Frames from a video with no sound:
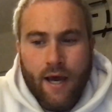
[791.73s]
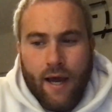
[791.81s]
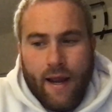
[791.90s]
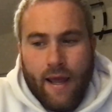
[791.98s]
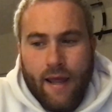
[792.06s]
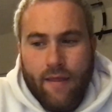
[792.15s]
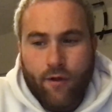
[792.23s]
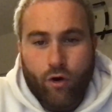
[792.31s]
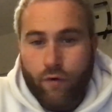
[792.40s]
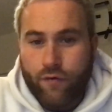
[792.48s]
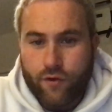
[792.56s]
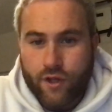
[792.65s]
and then they
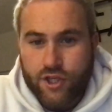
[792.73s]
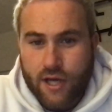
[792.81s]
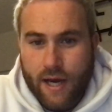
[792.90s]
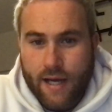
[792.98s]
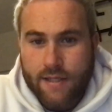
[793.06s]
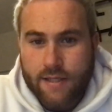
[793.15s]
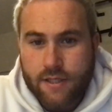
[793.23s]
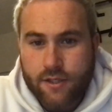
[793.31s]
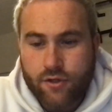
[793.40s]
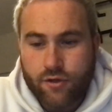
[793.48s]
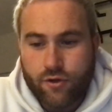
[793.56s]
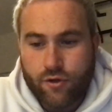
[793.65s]
offer you the chance
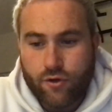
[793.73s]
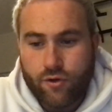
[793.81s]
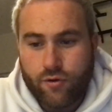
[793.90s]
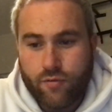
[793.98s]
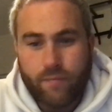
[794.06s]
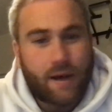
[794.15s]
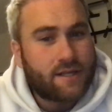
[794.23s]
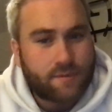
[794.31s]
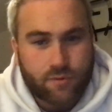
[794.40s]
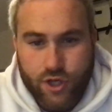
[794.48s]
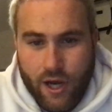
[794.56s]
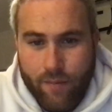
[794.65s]
to buy
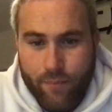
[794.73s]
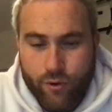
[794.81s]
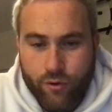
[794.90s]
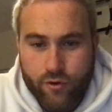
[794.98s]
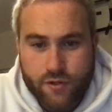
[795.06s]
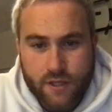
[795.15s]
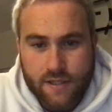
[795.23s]
some shampoos,